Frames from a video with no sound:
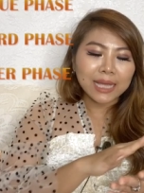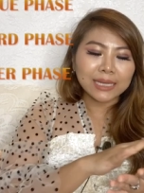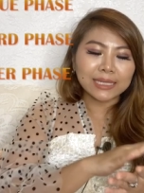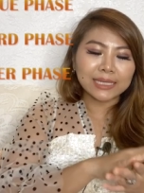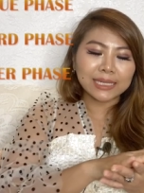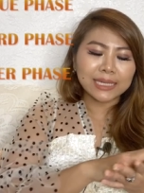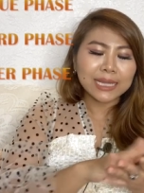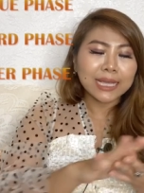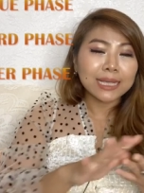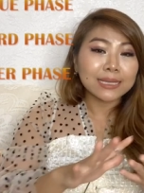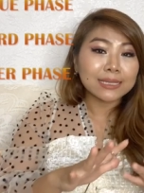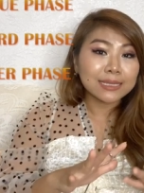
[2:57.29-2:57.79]

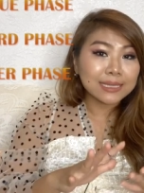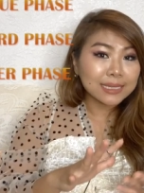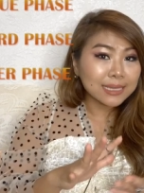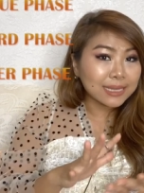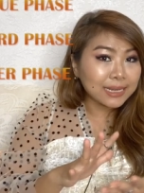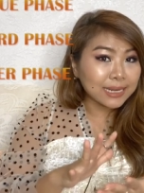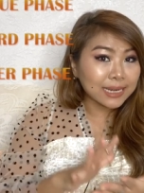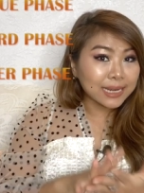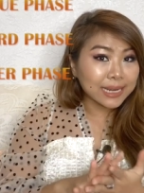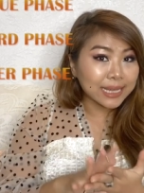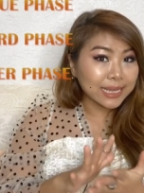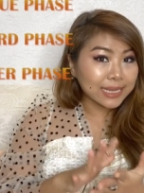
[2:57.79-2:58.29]
The
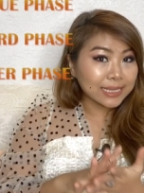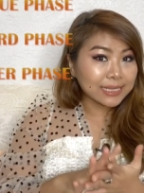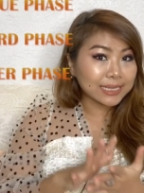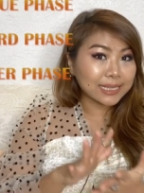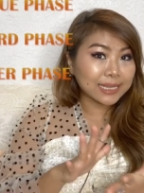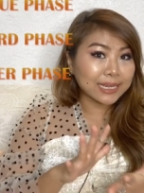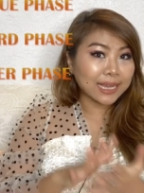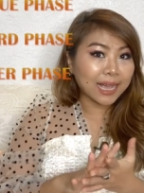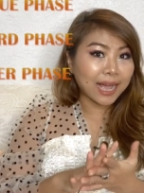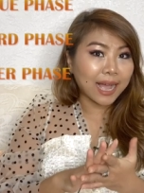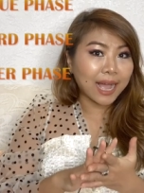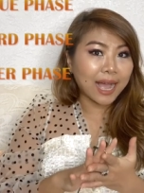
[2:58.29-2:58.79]
asin
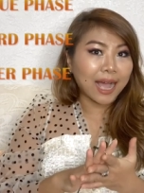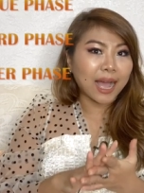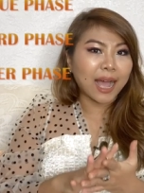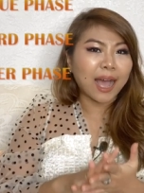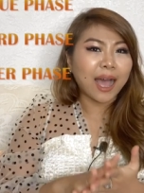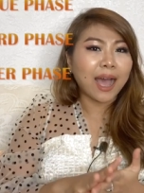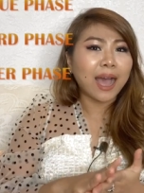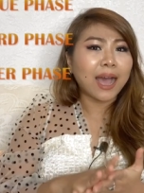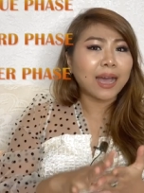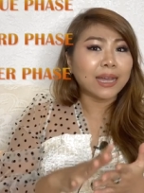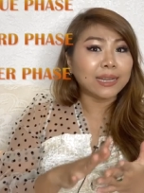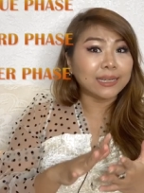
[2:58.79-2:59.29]
lazing ah
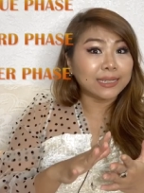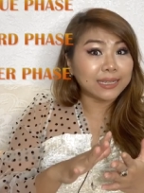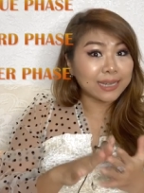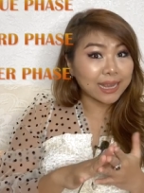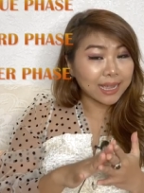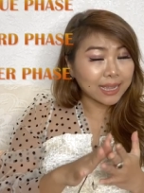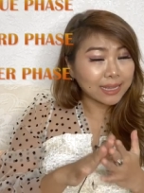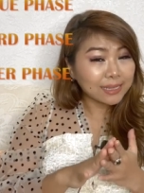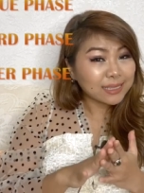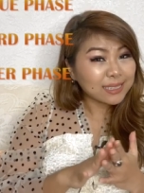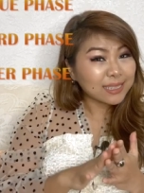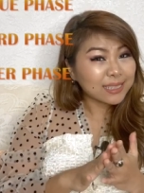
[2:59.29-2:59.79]

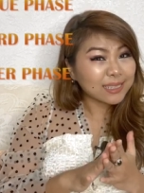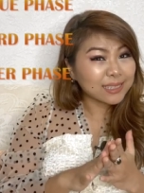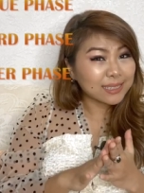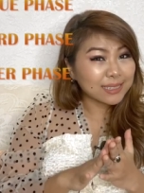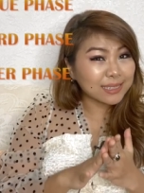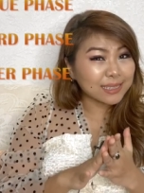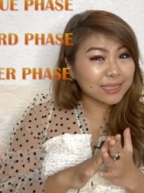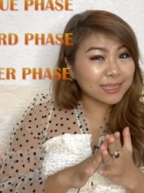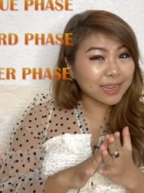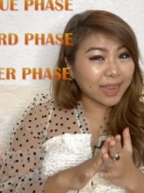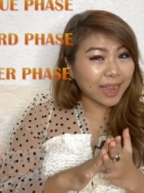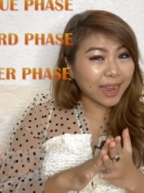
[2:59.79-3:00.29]

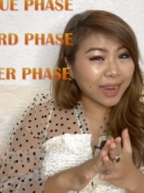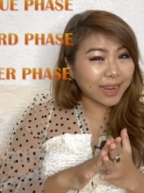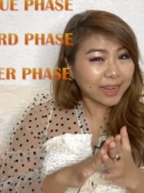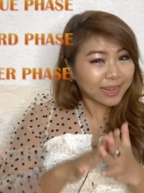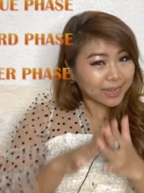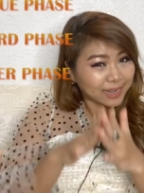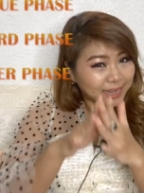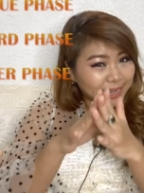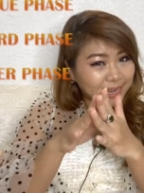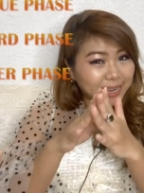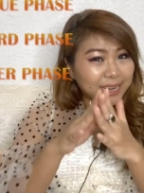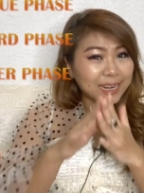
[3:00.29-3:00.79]
narcissist die
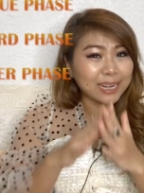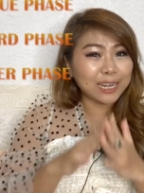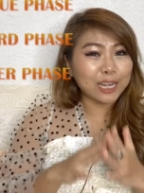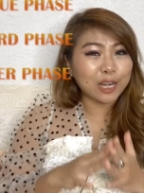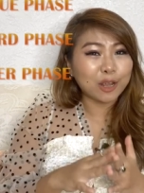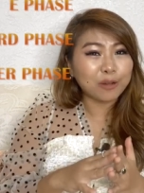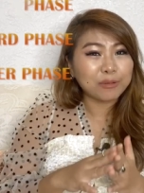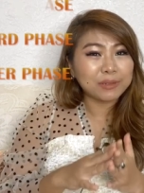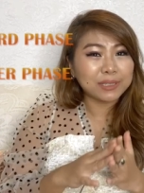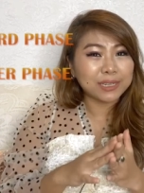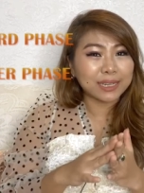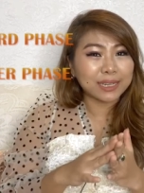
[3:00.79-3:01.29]
looked